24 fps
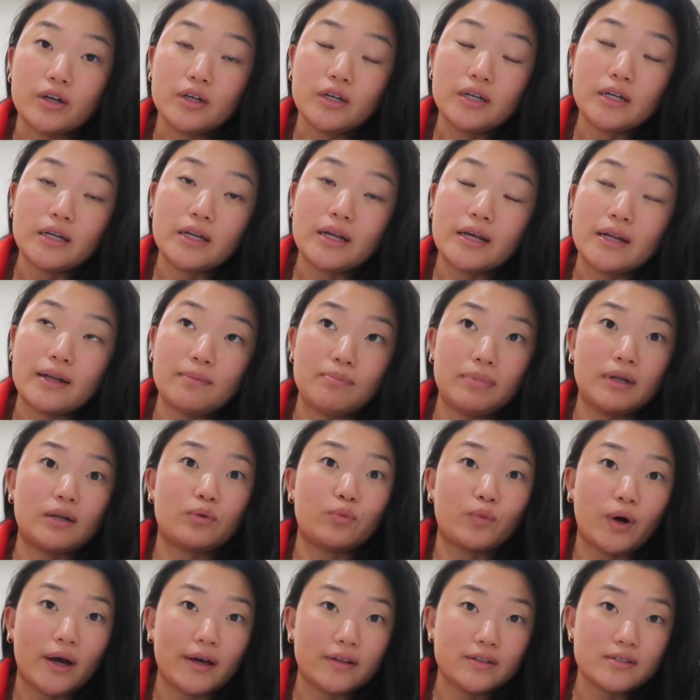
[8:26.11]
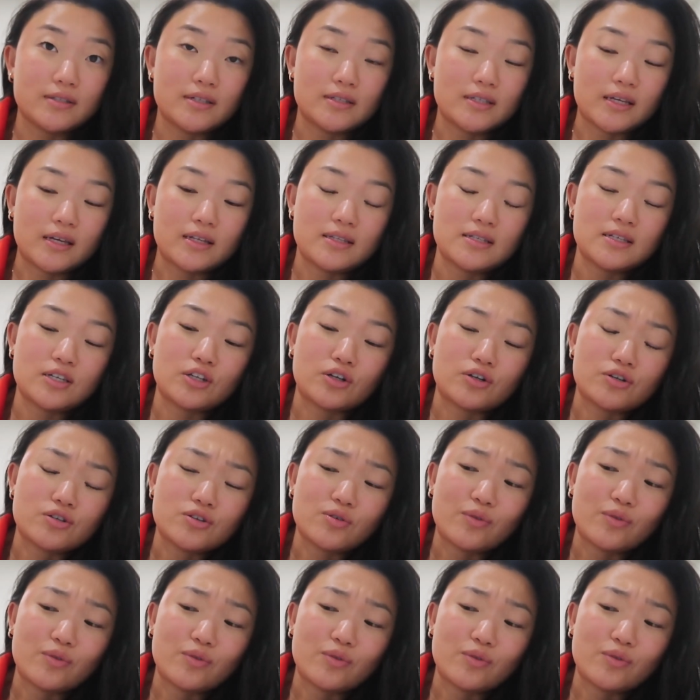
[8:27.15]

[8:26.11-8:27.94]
and it had been a while since I'd seen her,